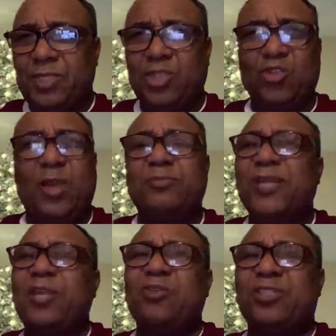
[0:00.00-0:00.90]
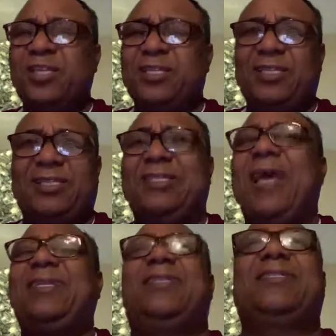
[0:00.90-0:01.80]
So I'm trying to say this.
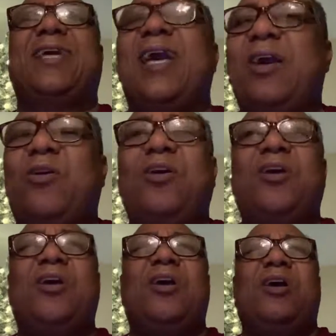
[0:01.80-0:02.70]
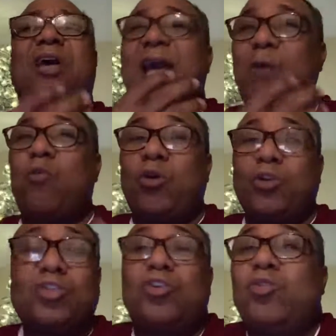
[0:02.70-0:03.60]
That is how I
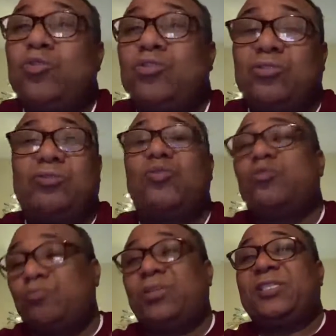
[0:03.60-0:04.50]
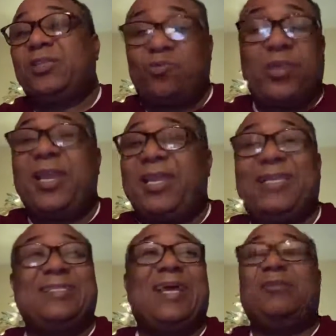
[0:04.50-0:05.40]
was close to President Weah.
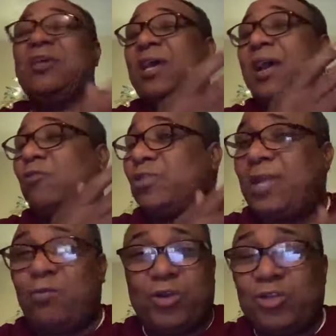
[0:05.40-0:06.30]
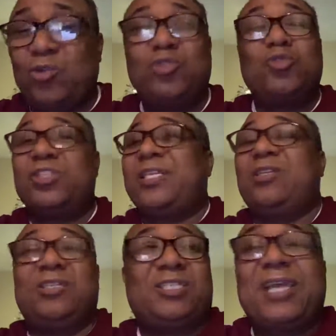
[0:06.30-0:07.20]
I was not one of those who
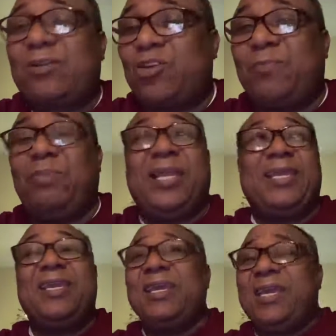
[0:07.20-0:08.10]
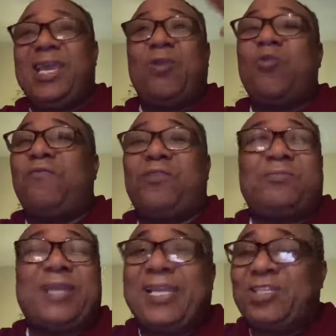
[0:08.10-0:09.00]
sat on a plane and go
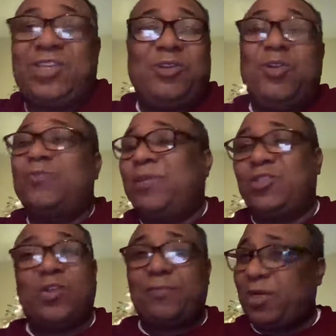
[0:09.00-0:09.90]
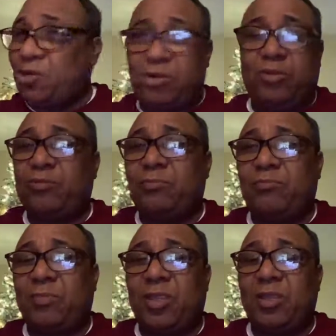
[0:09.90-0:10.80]
from those places to that place. No.
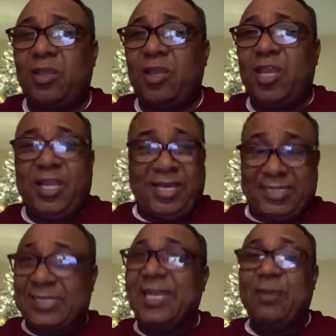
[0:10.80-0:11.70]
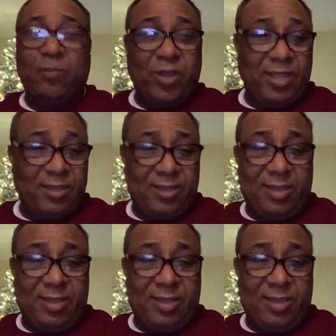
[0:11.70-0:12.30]
The same way